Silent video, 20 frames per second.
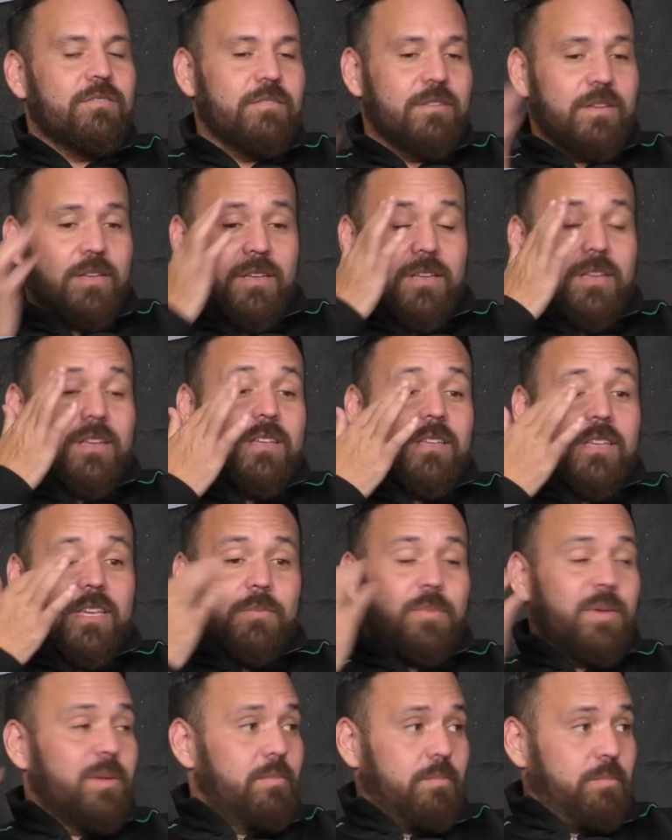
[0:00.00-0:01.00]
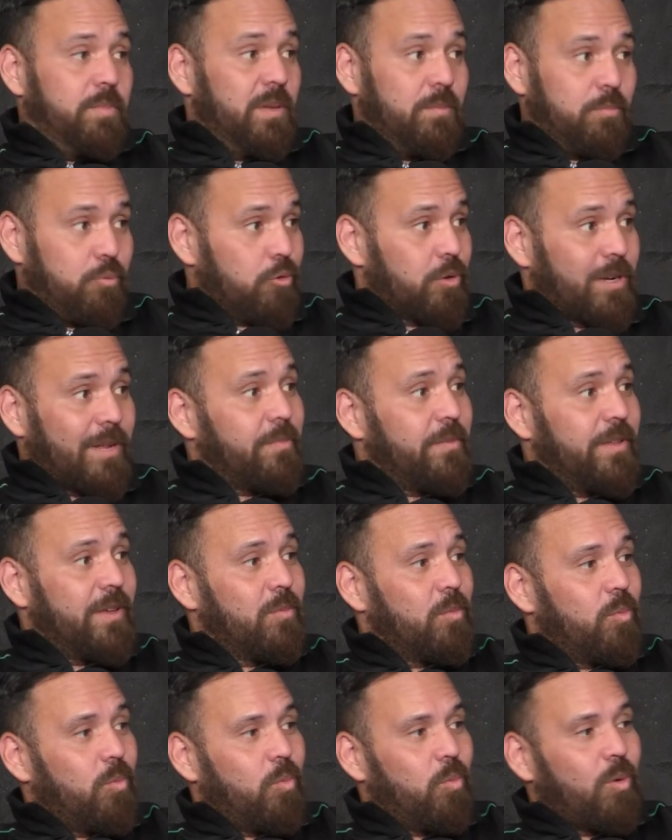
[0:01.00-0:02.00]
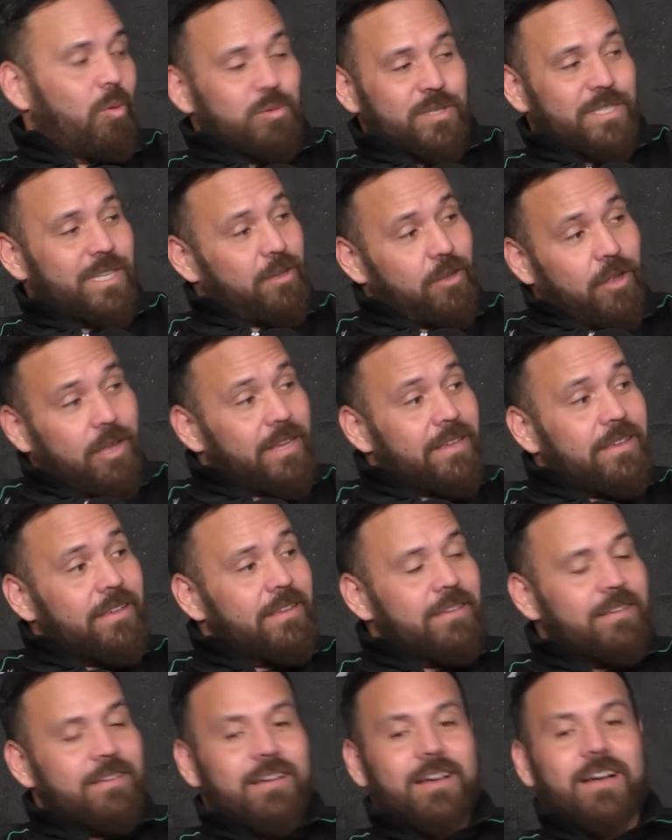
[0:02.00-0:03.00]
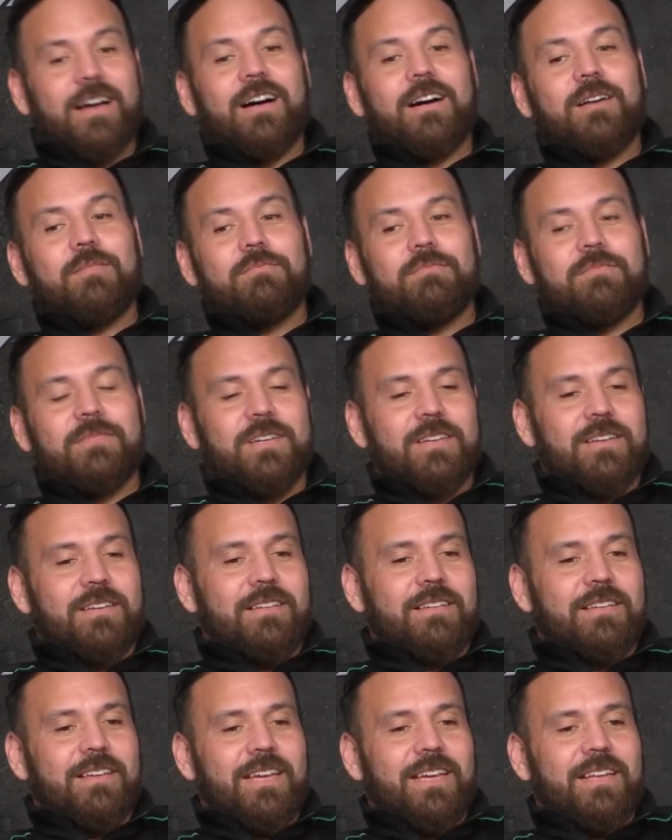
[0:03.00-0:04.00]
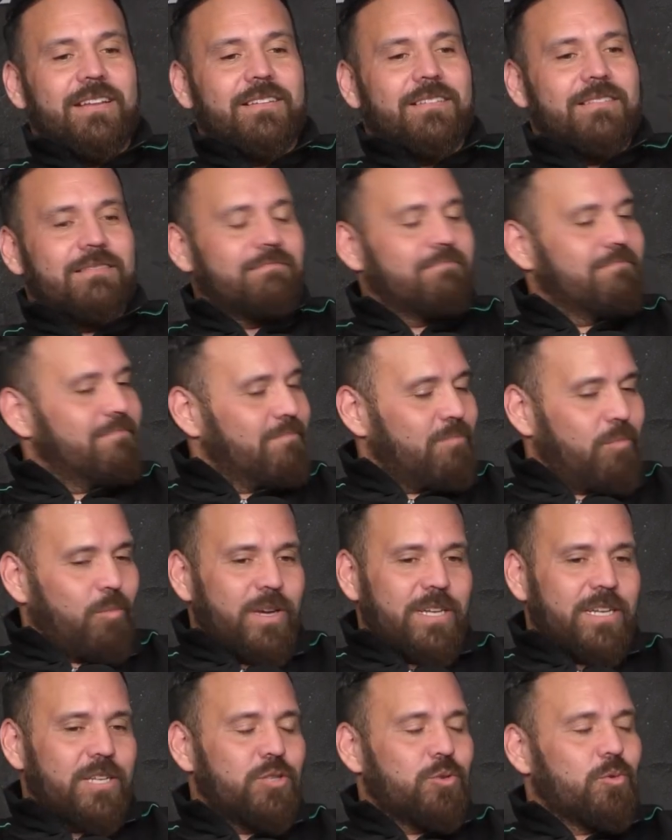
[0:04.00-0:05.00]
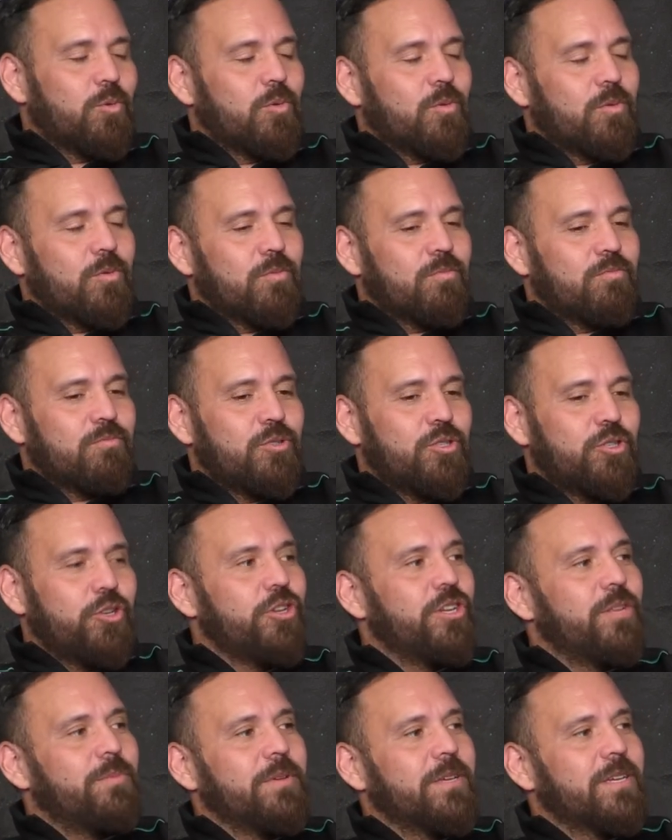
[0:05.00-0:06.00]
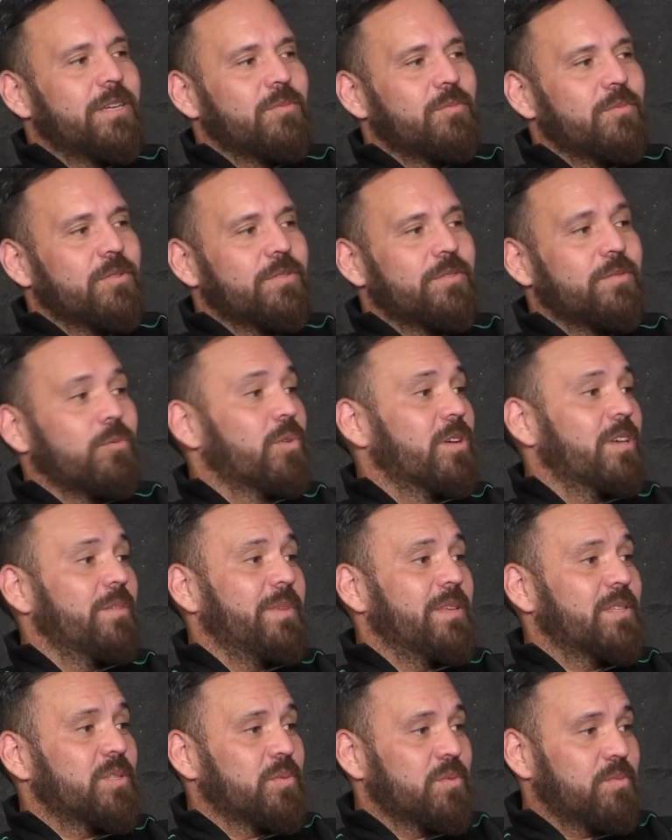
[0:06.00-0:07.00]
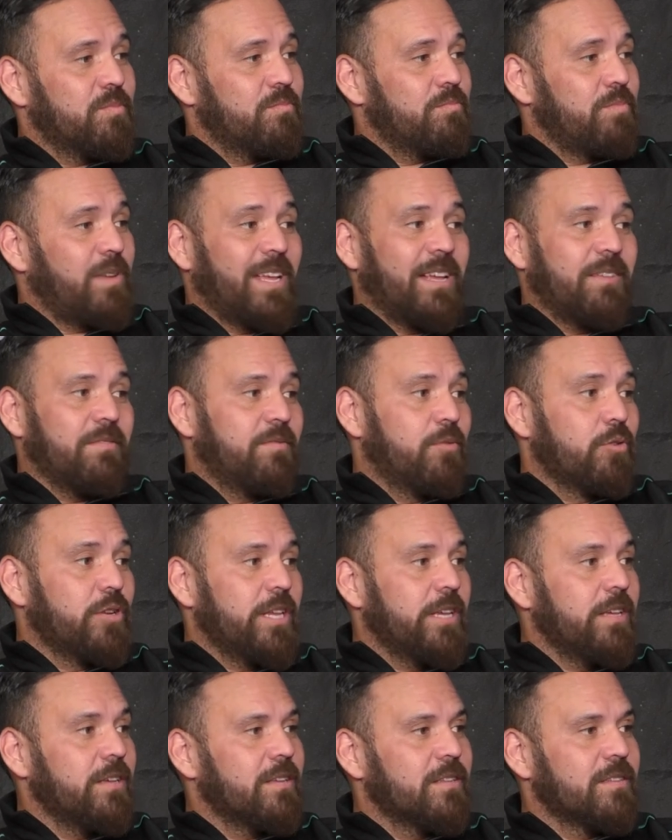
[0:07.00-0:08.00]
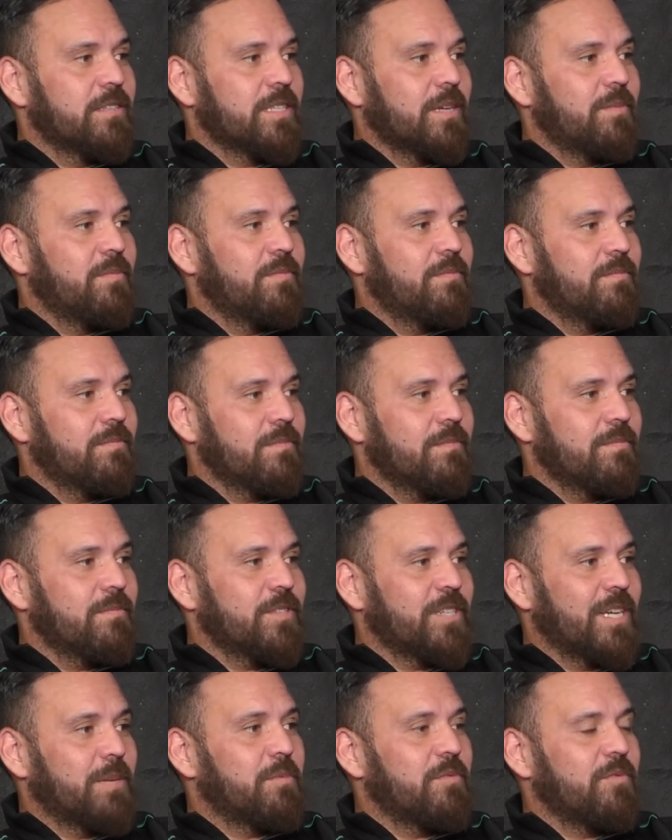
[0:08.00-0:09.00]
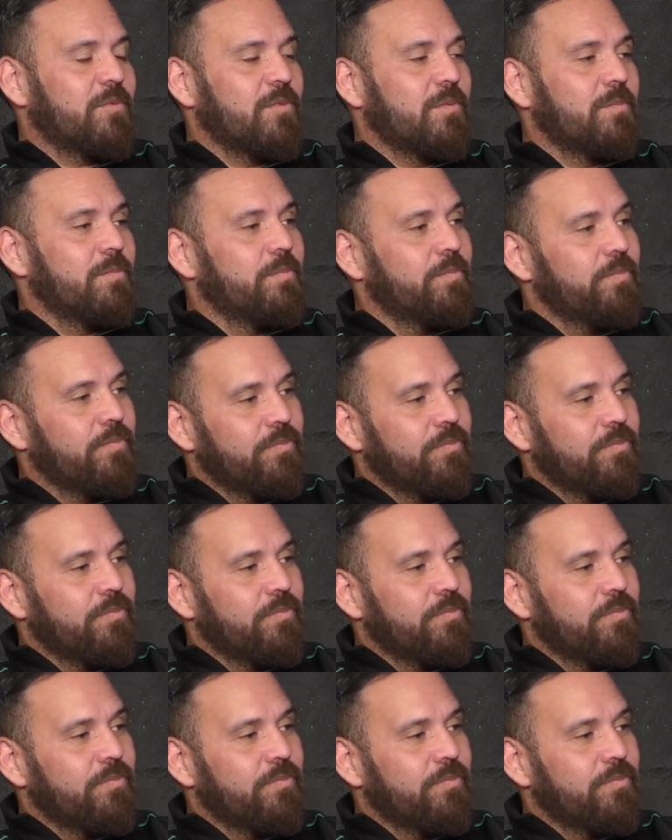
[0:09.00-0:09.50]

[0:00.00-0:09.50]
so yeah, being being brought up there, what was it like? Um, and where did your journey begin with or commence with playing footy in some shape yeah, or form?